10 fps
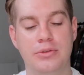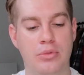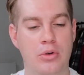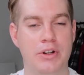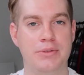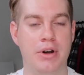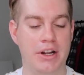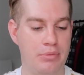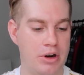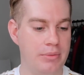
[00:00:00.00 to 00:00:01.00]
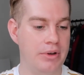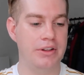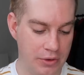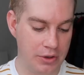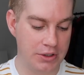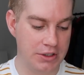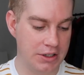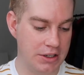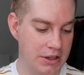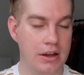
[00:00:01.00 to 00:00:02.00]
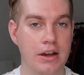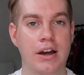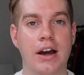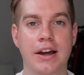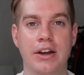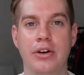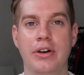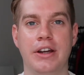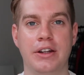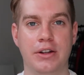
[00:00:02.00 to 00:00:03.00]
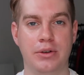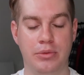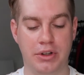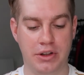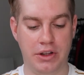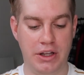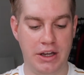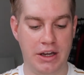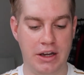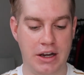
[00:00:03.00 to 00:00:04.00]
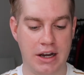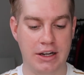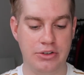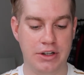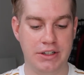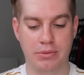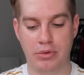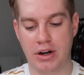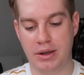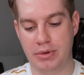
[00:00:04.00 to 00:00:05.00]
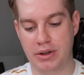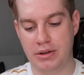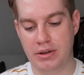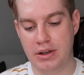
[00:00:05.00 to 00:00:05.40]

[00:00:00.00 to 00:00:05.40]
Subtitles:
poreless putty primer. First I go in with the hydrating primer.